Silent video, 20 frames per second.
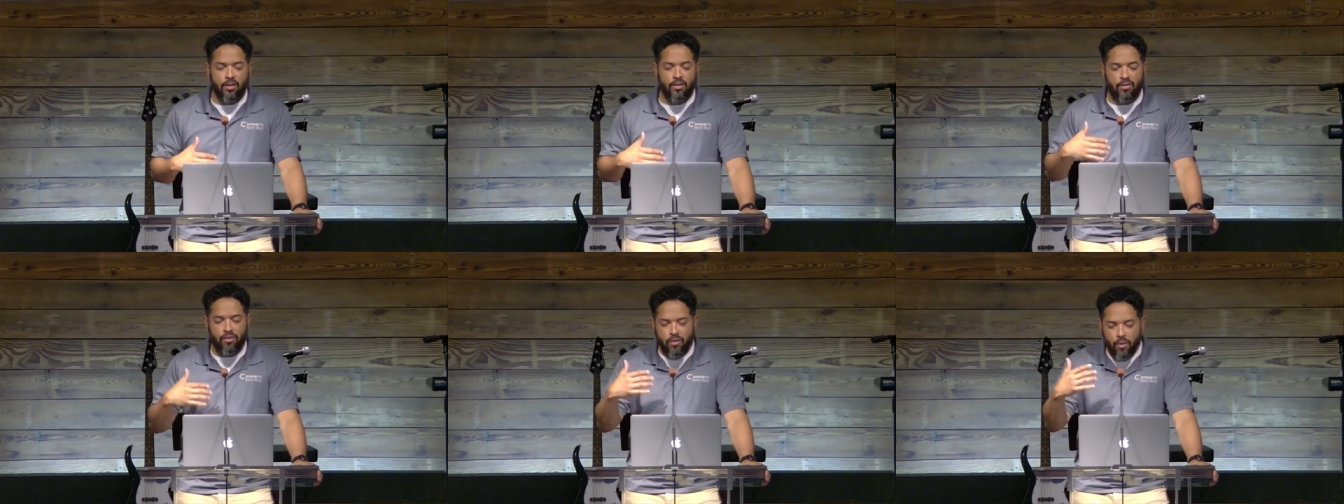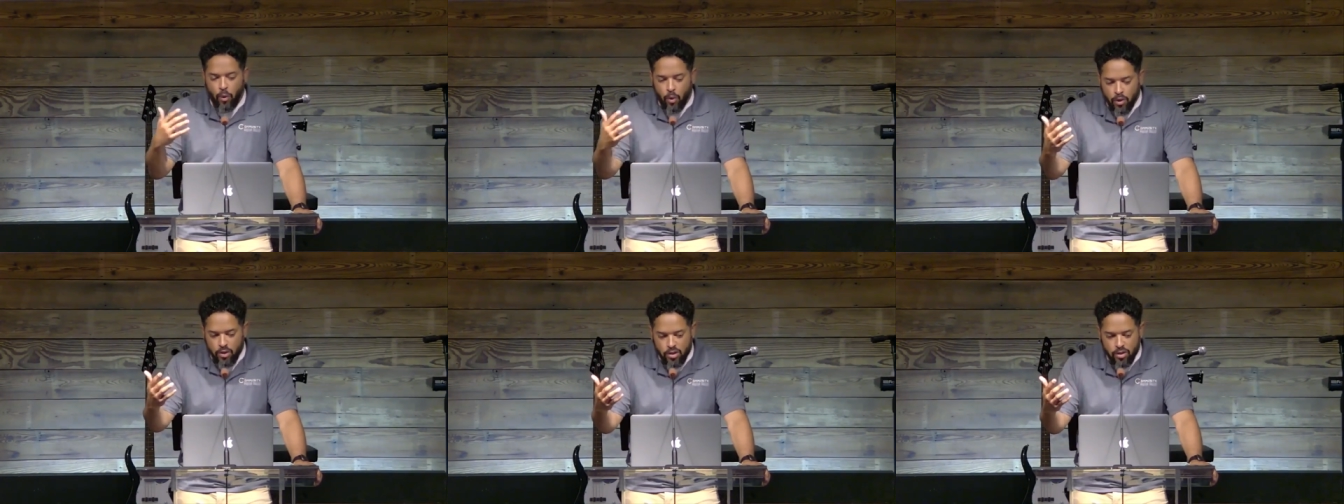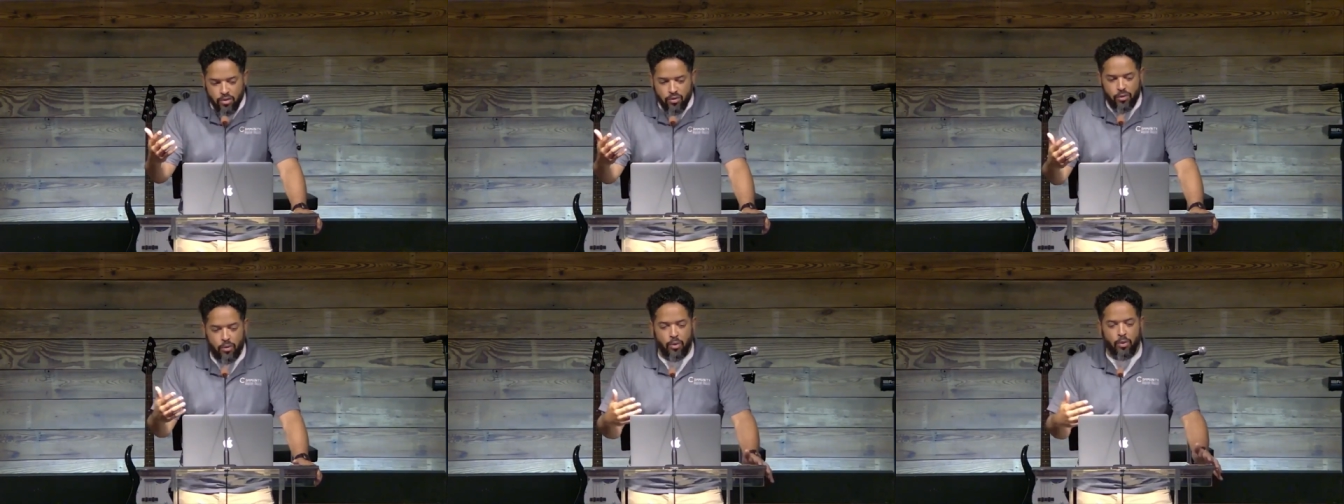
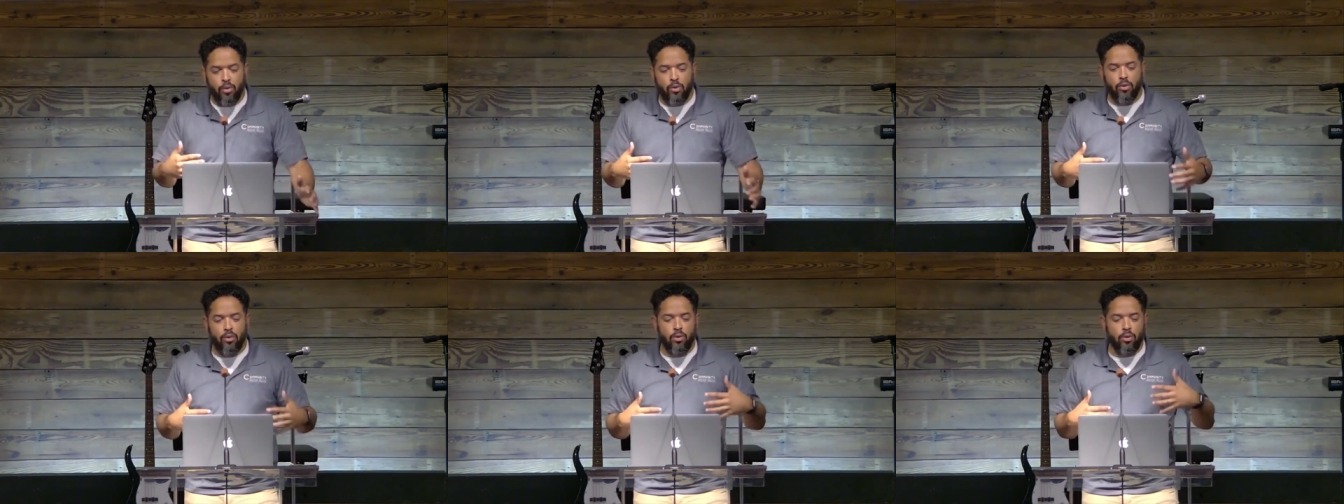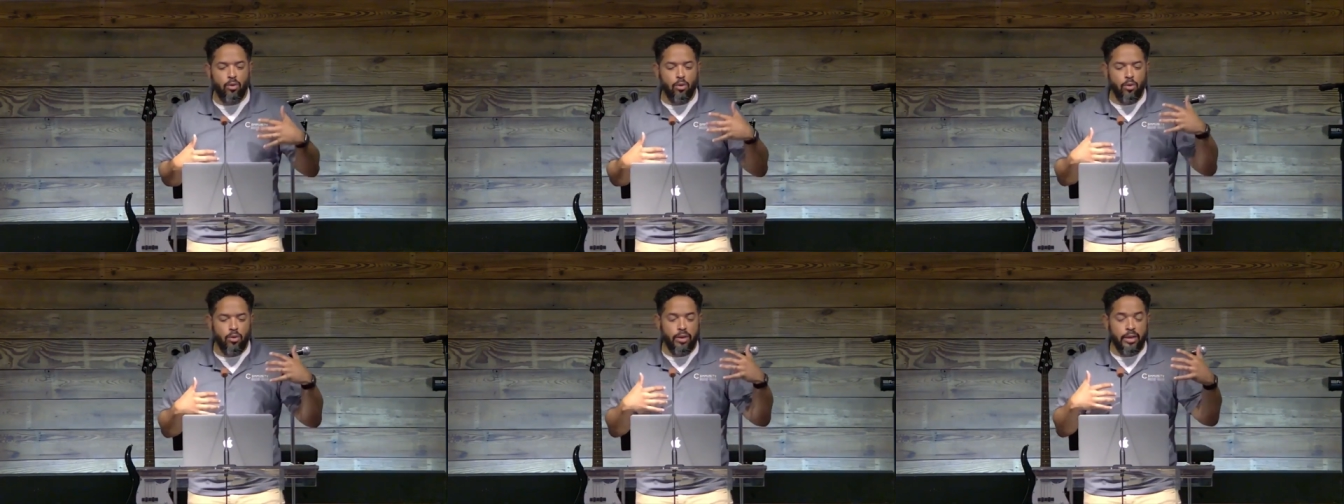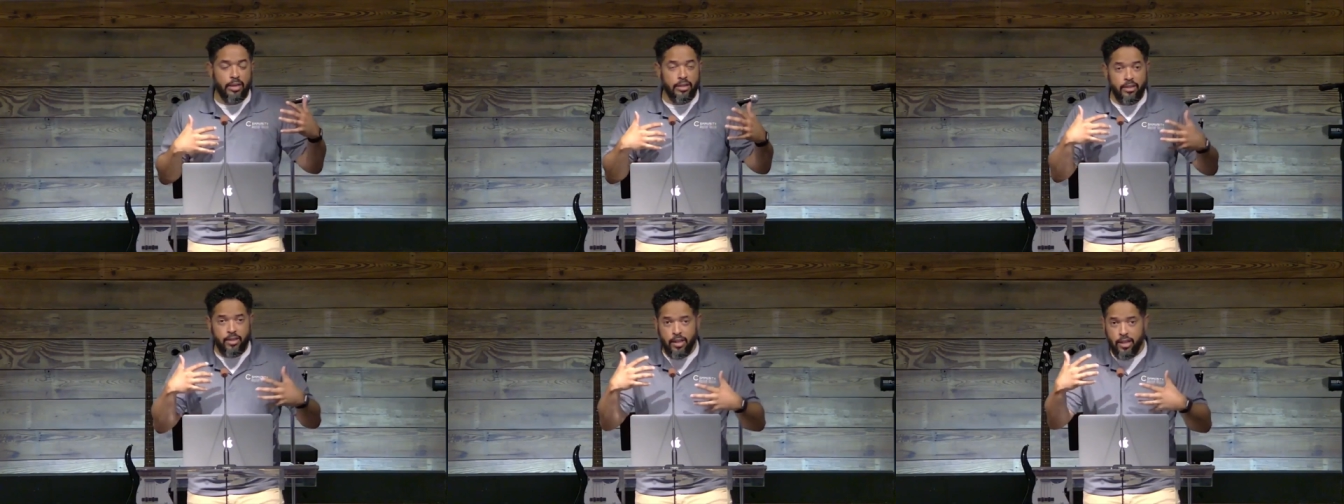forceful or
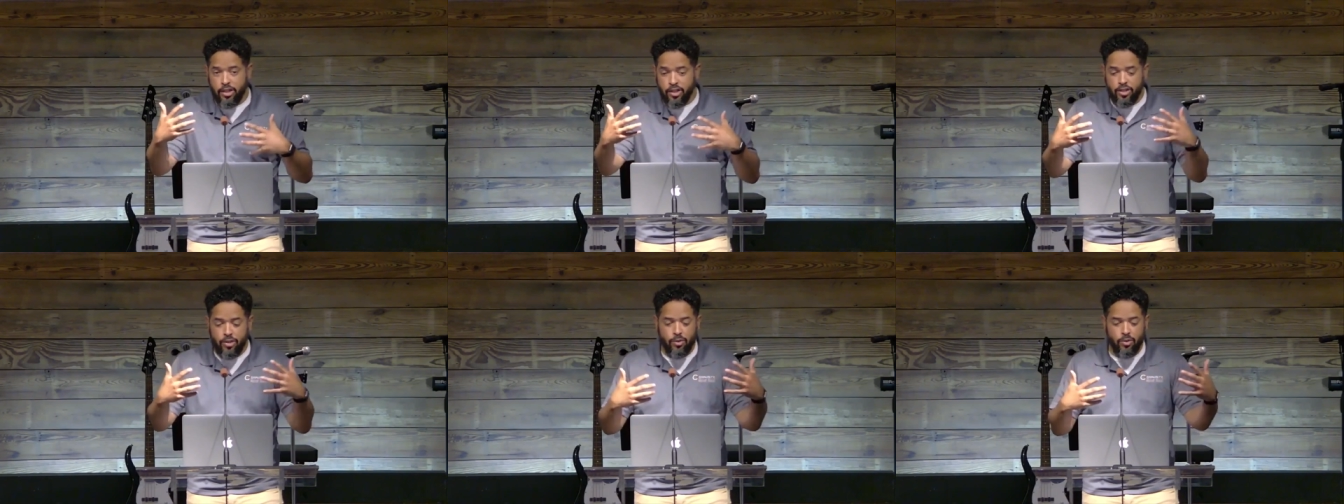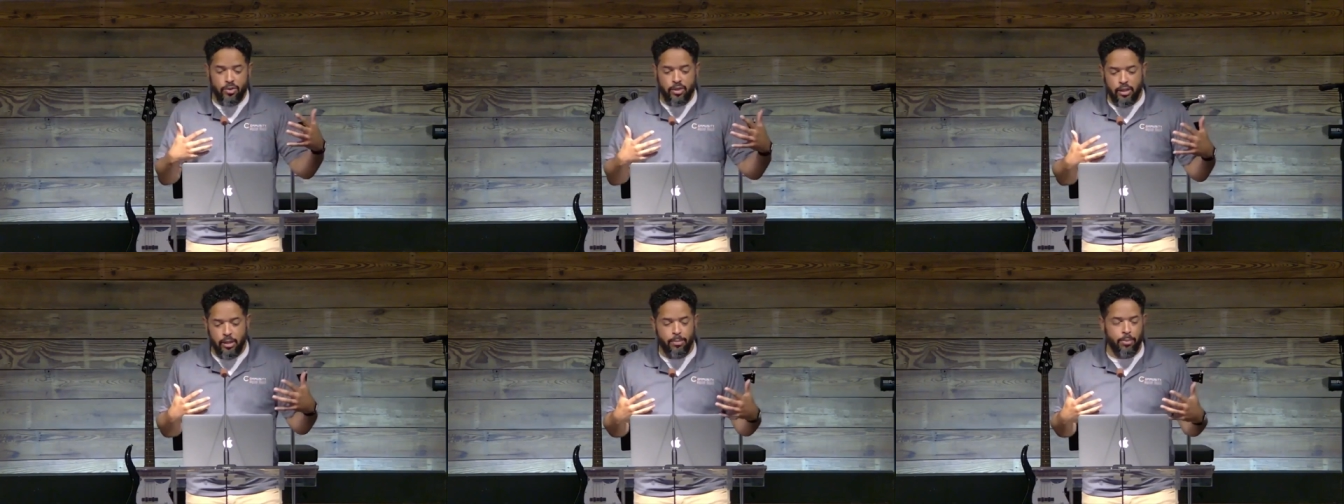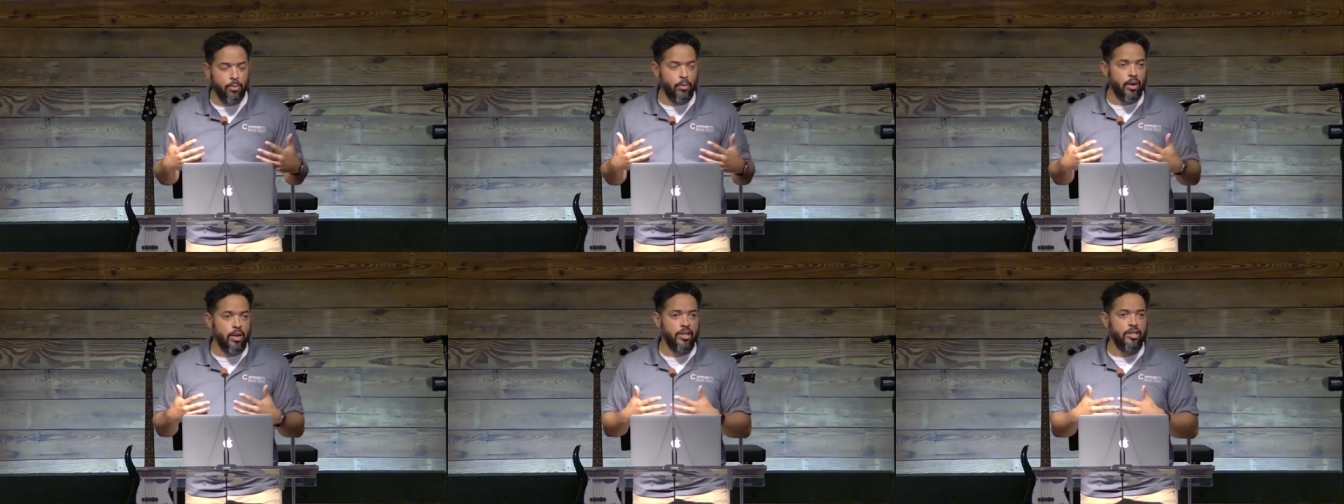intentional
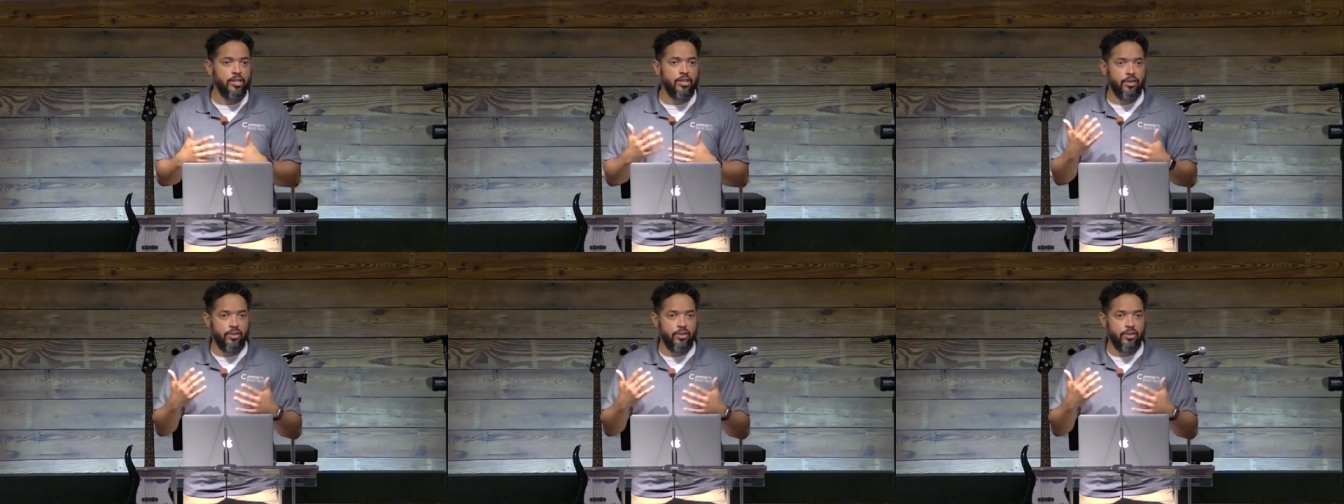separation